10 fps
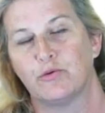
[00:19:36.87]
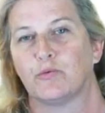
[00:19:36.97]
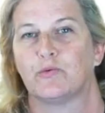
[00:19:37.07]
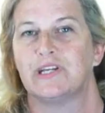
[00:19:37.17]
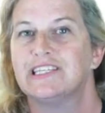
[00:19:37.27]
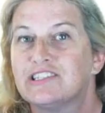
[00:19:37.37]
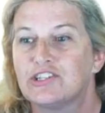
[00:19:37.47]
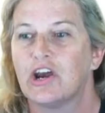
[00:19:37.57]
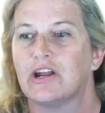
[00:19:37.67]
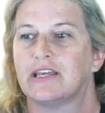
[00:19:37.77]

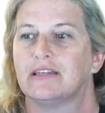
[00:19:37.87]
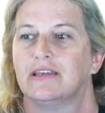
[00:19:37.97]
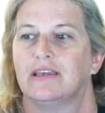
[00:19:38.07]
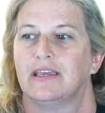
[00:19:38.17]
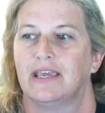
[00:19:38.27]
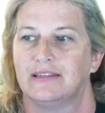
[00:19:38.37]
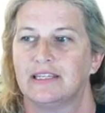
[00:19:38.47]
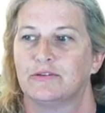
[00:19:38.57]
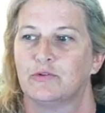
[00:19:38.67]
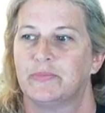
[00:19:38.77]
restart it and
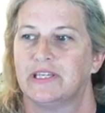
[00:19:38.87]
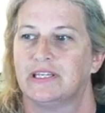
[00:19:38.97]
then it will be in